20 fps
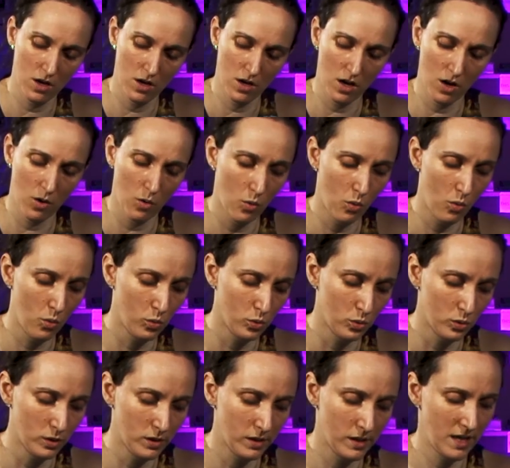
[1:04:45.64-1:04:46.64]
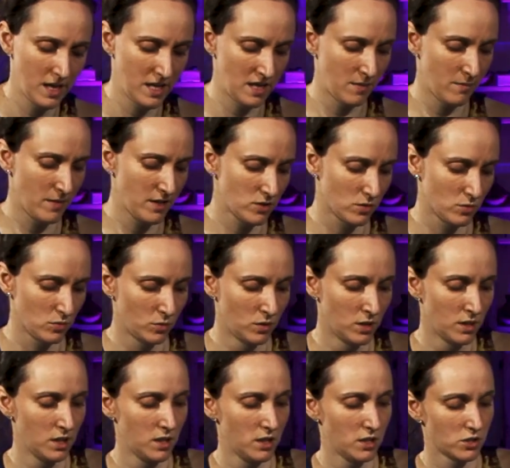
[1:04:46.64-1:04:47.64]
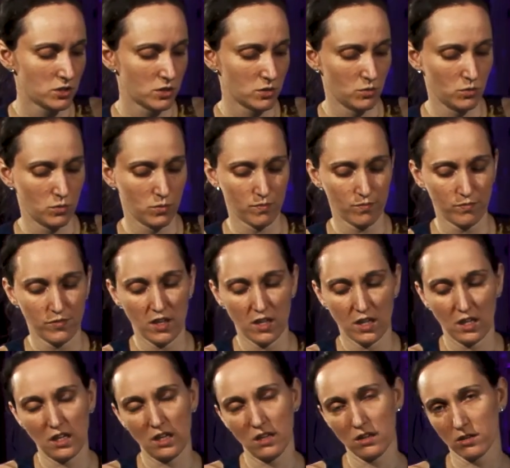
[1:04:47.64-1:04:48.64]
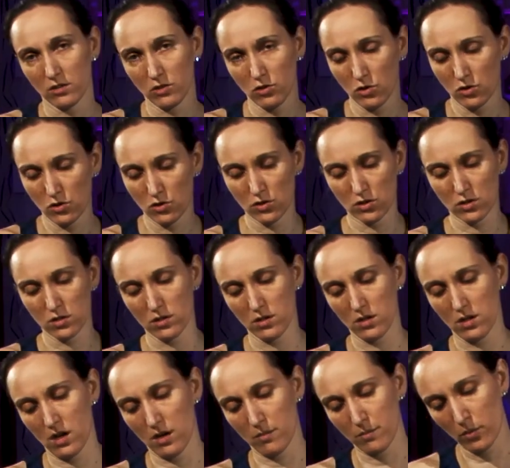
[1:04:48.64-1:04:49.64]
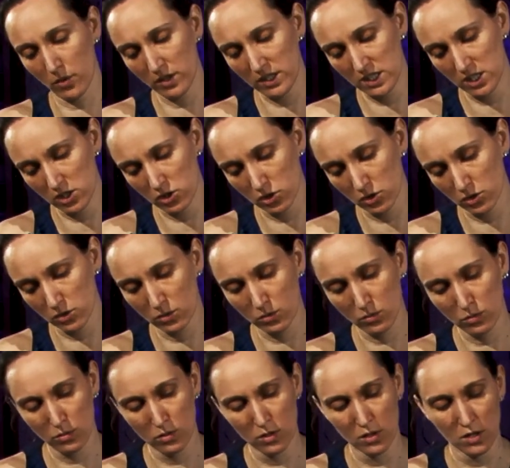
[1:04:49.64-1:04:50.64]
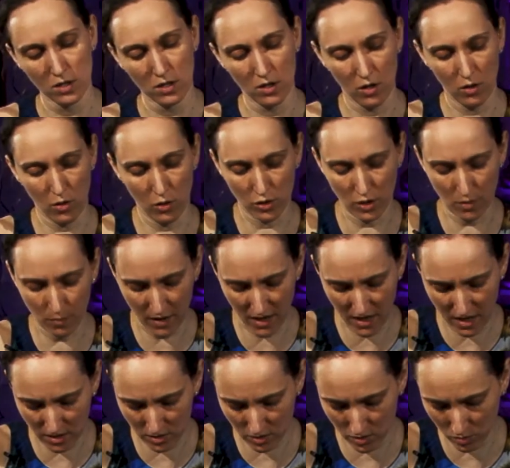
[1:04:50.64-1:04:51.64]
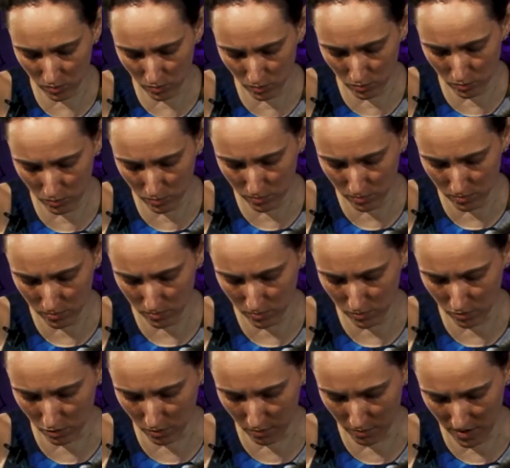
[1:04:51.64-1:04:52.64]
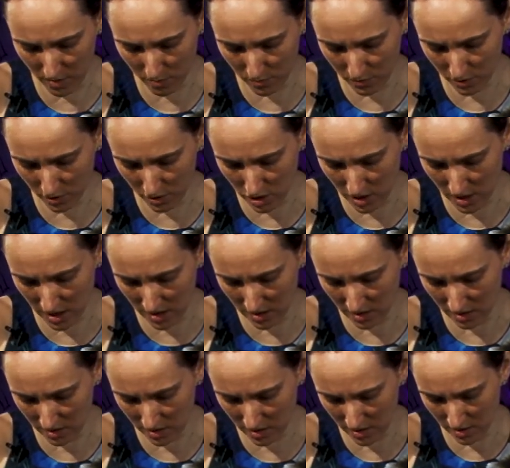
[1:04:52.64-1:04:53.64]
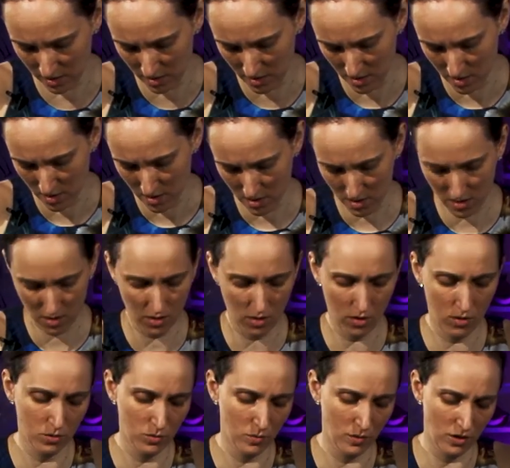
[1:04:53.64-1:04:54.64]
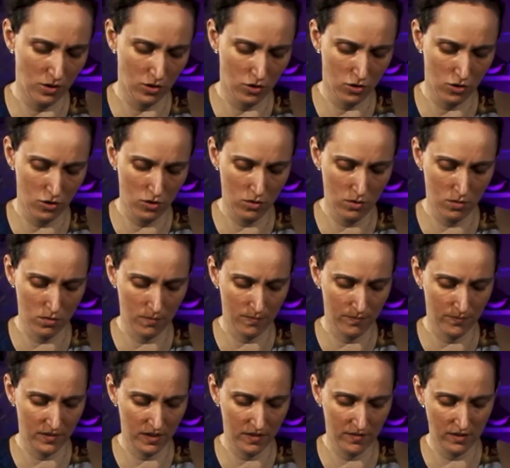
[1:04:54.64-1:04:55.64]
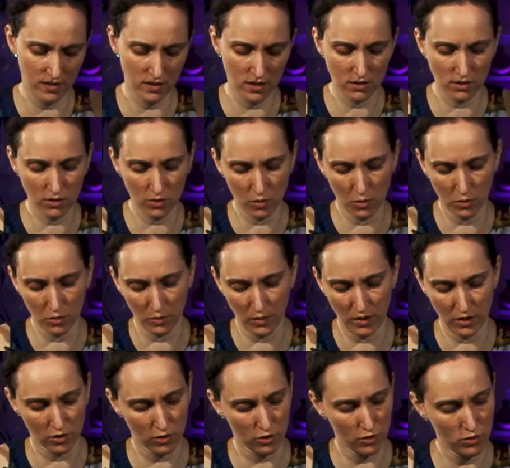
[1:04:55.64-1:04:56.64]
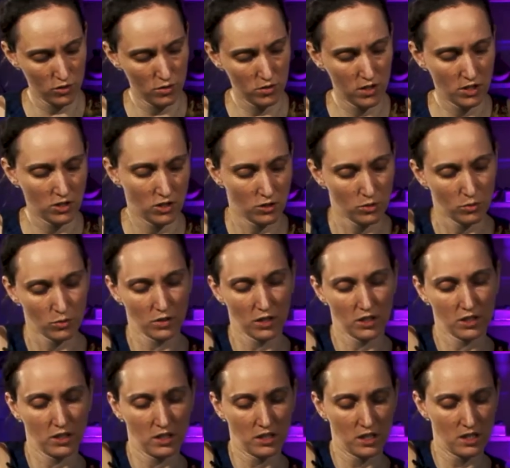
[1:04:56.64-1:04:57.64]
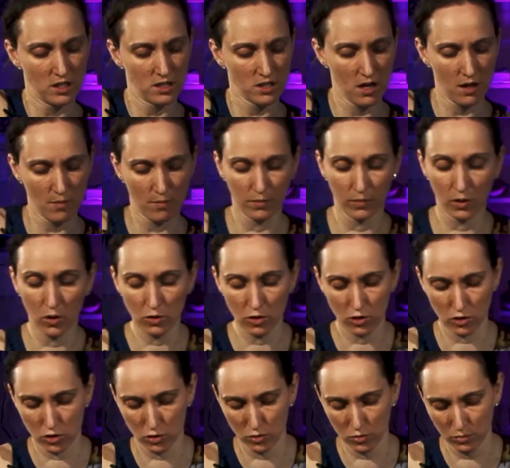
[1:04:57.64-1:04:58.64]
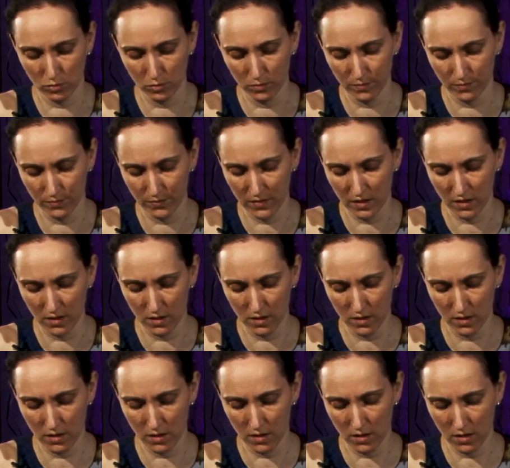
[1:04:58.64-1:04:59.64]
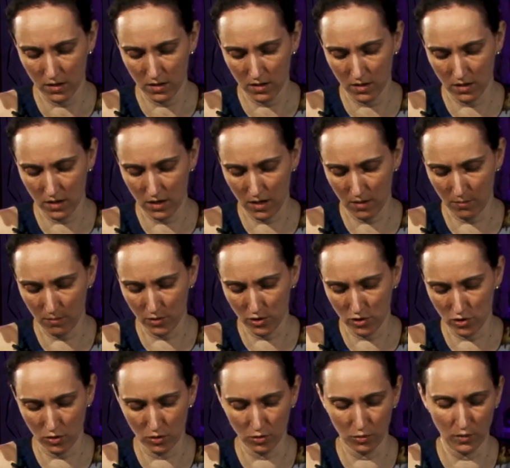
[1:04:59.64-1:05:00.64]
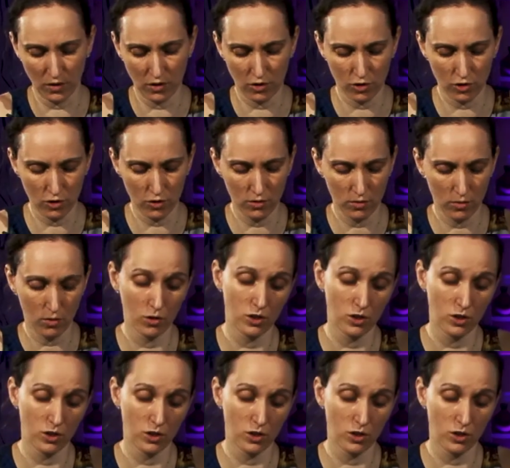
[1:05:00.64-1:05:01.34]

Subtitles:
a hole in the middle, so you can either use a pointy tool or your pencil or paintbrush, anything, all the way through. If it doesn't go all the way through, then you know that you need a longer tool and push it all the way through, or